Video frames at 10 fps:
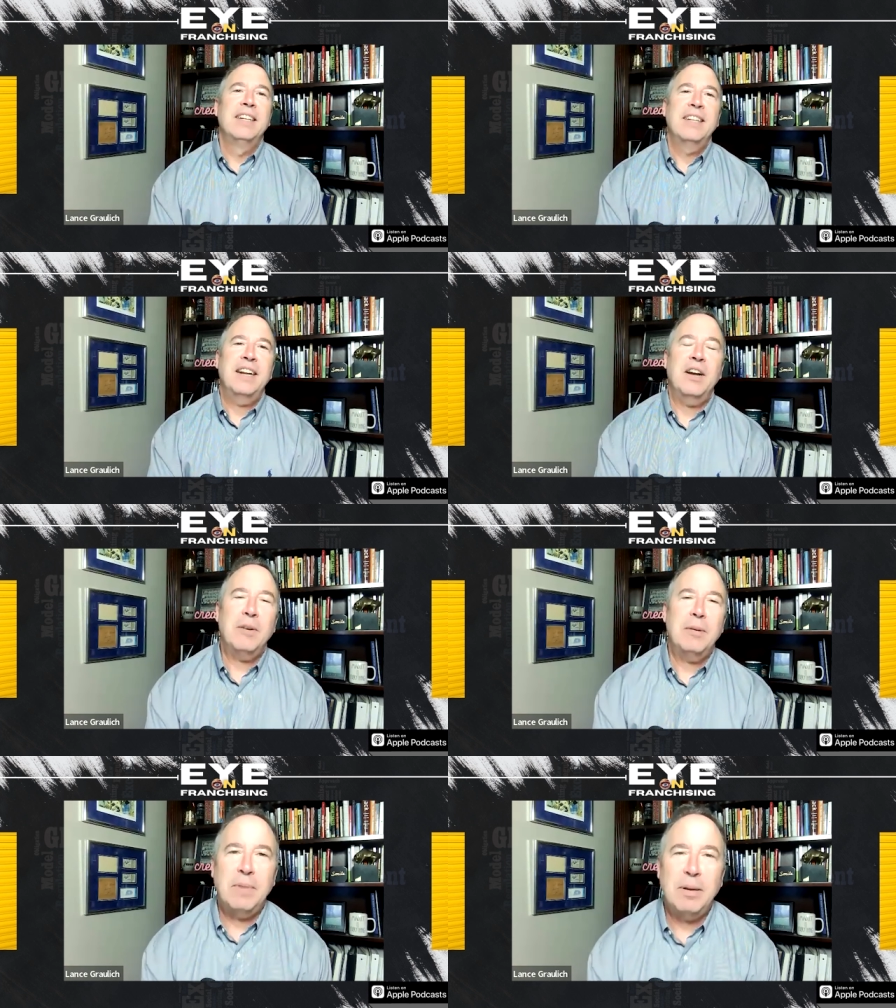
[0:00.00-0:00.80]
you know,
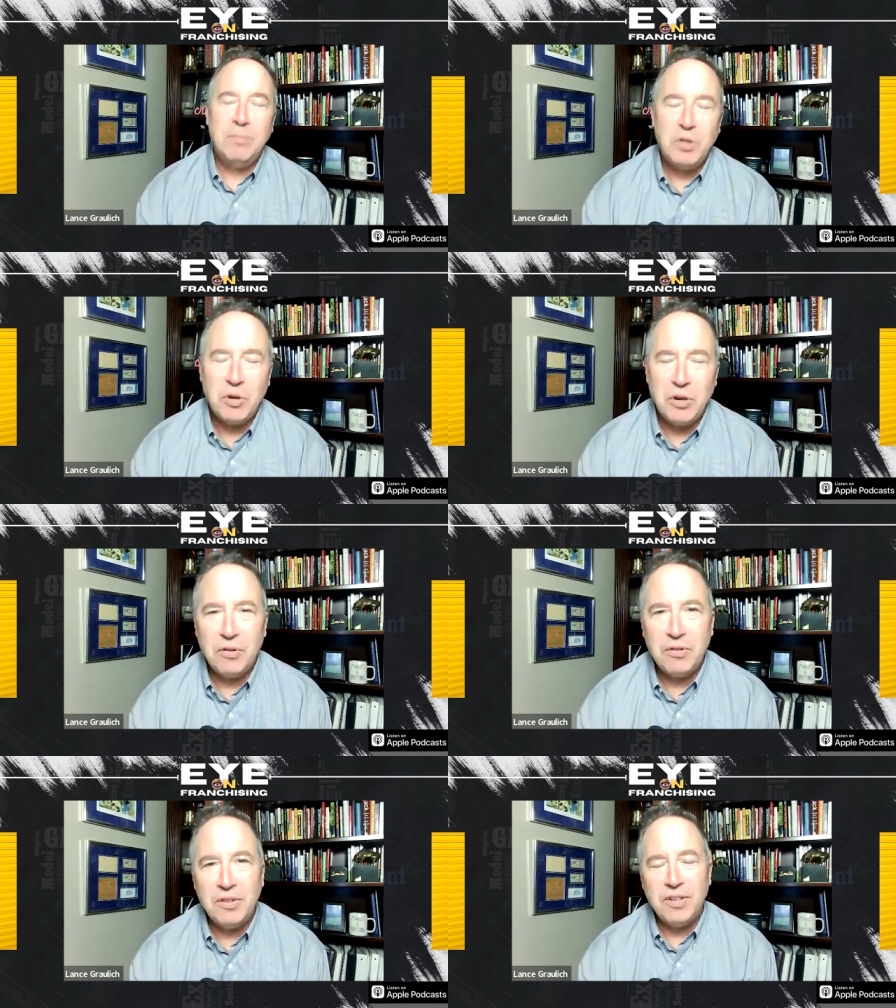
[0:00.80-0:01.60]
I'm, I'm sure
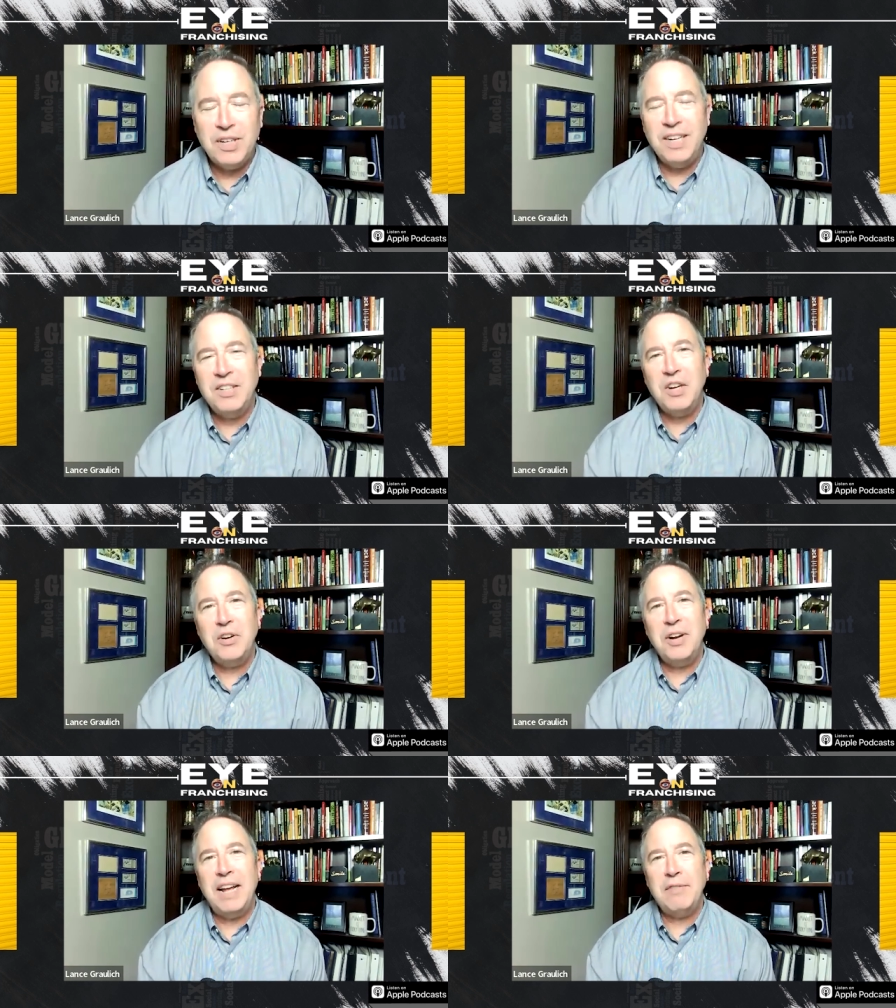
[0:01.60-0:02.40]
you'll continue
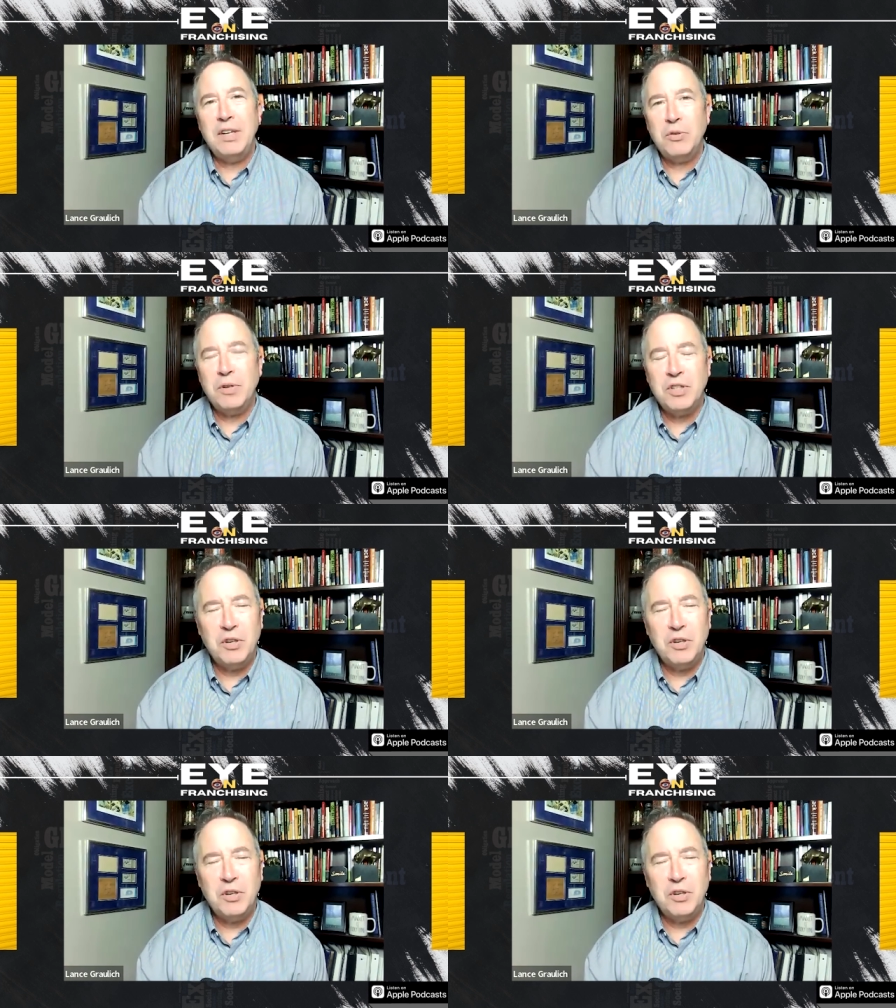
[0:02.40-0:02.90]
to have interest.